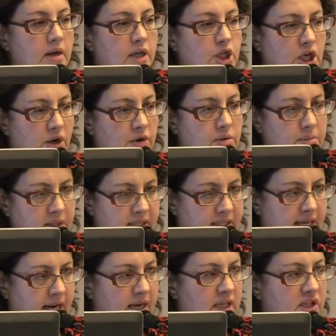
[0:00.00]
charitable
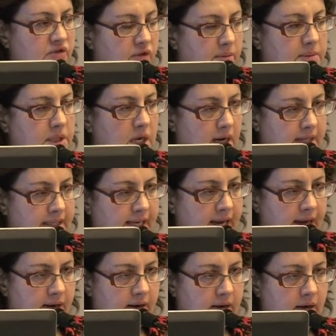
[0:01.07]
status from Tides
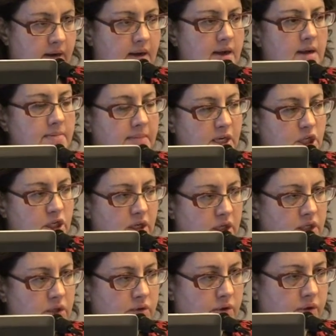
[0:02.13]
Canada, mentioning
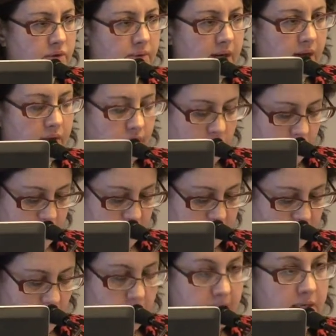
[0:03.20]
2 to 3 other
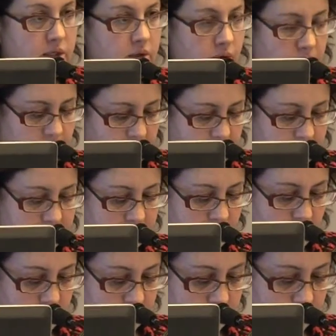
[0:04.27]
environmental
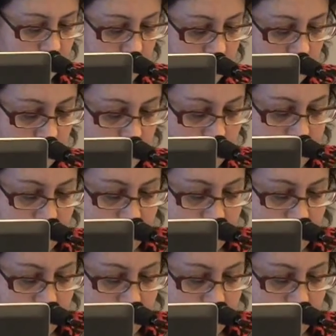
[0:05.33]
organizations as well.